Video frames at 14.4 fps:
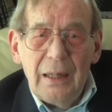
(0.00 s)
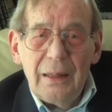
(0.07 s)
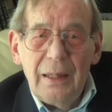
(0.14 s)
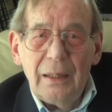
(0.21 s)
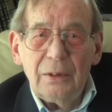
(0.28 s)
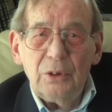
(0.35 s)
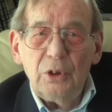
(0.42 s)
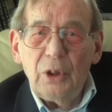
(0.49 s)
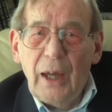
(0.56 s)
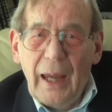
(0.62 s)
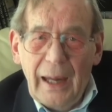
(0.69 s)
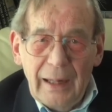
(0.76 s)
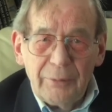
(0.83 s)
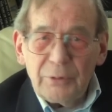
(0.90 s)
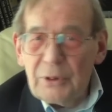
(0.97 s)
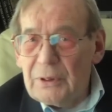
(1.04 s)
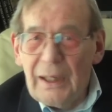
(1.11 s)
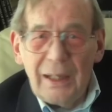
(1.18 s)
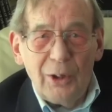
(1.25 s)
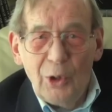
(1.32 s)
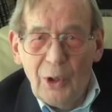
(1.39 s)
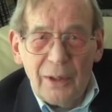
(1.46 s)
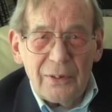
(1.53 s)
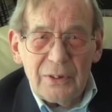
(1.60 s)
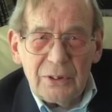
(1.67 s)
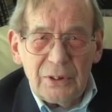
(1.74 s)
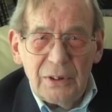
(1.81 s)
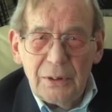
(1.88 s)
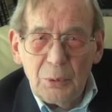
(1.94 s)
then you have to take all of
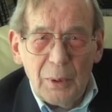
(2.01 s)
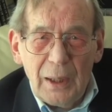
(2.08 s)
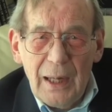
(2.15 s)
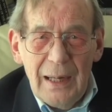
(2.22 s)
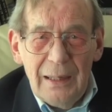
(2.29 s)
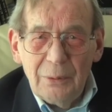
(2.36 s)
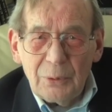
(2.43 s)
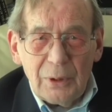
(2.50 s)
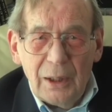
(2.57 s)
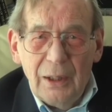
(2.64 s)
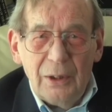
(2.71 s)
this into account.